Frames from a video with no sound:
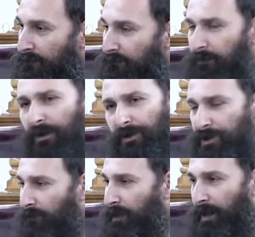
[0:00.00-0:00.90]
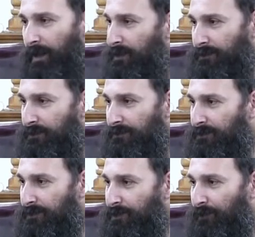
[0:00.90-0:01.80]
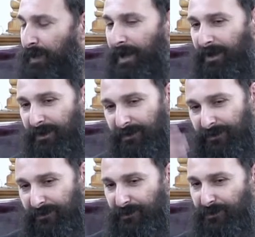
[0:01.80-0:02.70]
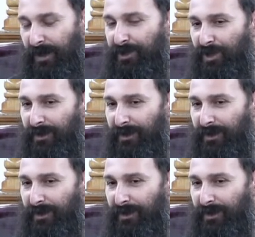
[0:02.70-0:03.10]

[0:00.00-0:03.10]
Yeah, neshama is such an